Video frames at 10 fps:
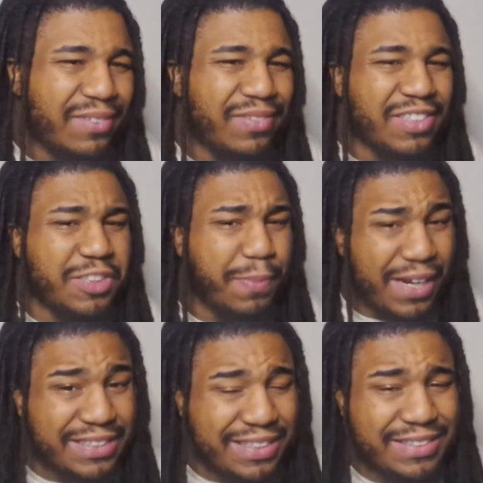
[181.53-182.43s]
of a
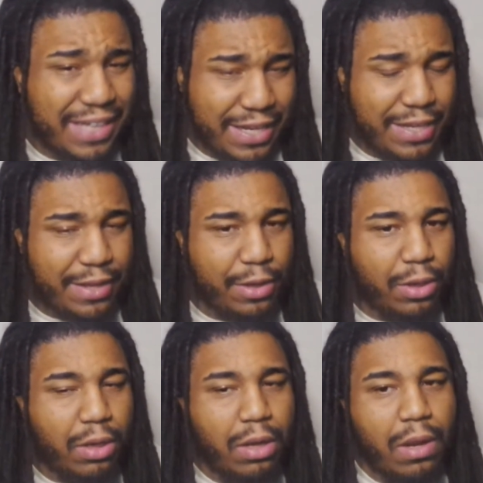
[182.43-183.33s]
spicy take
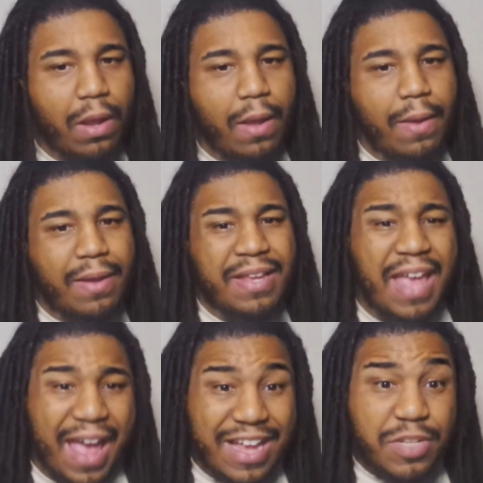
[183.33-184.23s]
here.
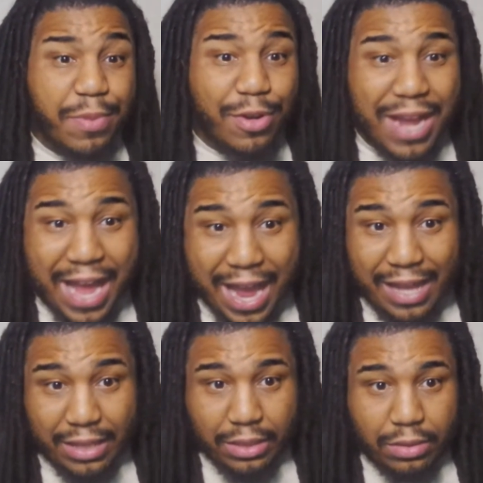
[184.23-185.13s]
Casimir
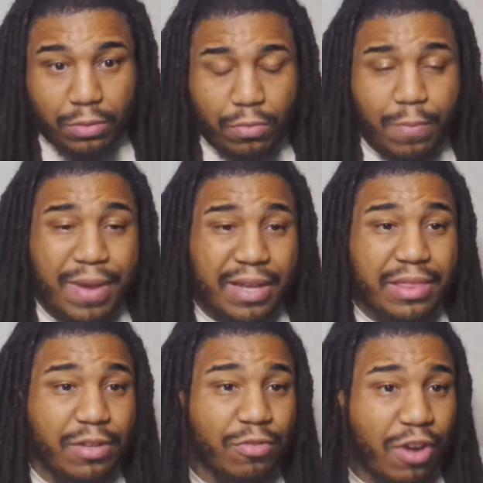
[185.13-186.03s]
Allen will make
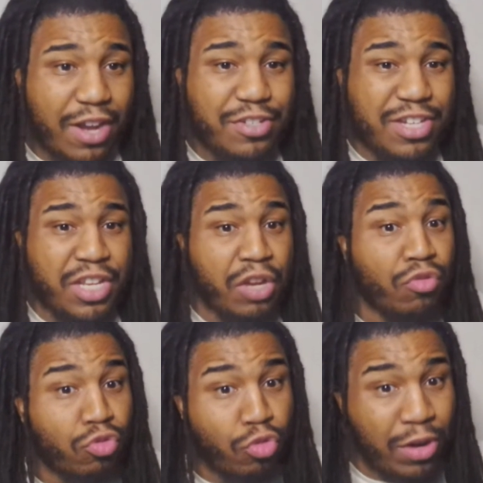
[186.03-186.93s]
the roster as a
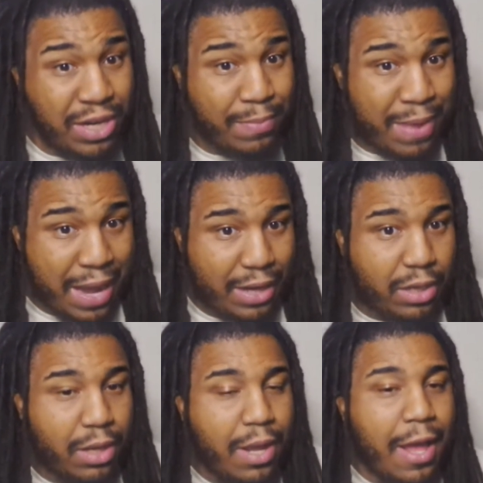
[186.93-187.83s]
running back.
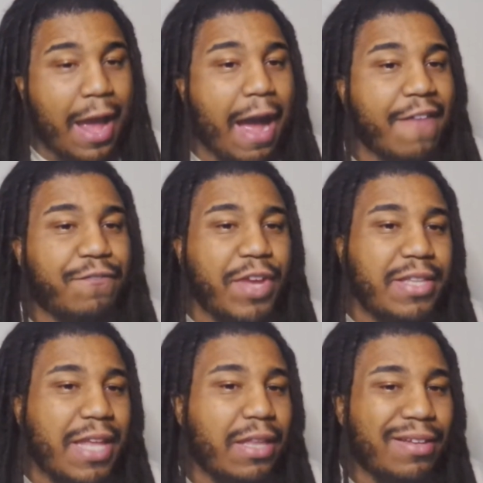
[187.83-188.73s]
I
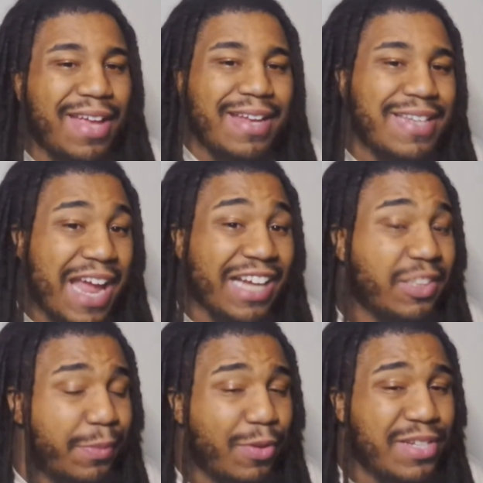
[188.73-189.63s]
think they look at
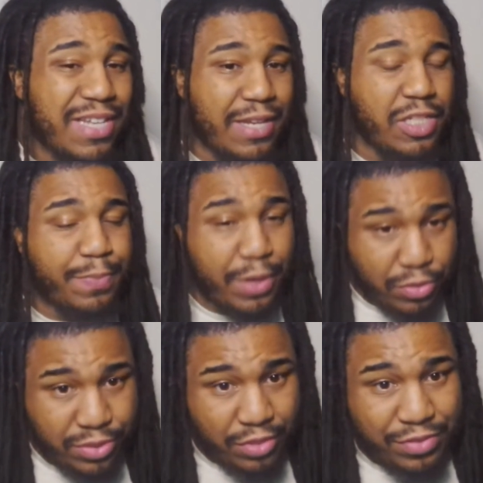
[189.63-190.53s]
Dax Mills as a
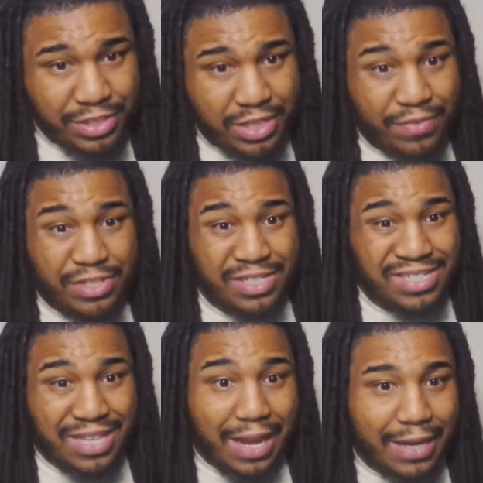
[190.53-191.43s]
specialty receiver, as a
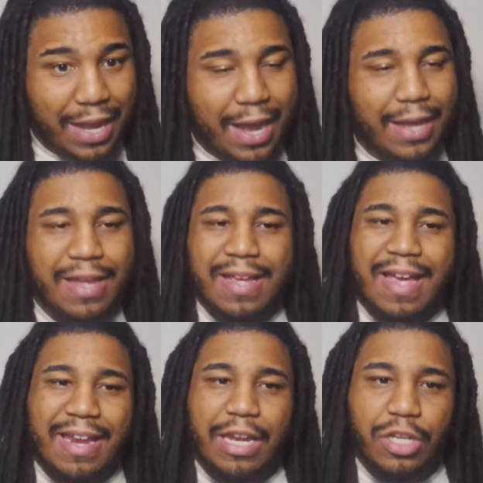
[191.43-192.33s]
slot guy.
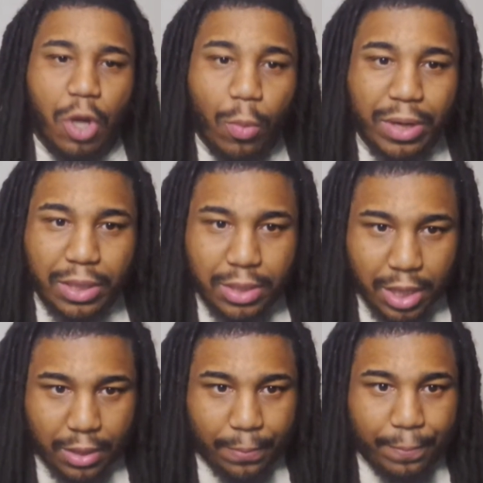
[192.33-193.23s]
They don't want to
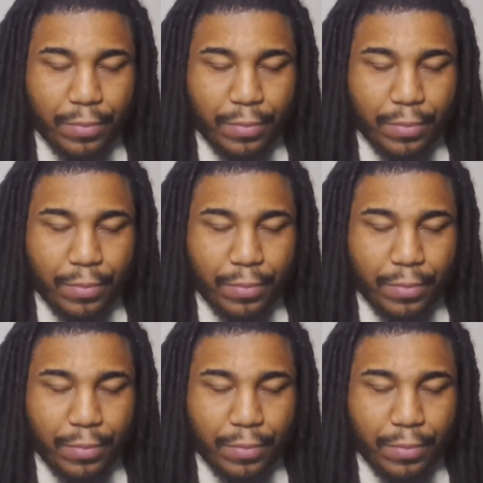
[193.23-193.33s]
cut him.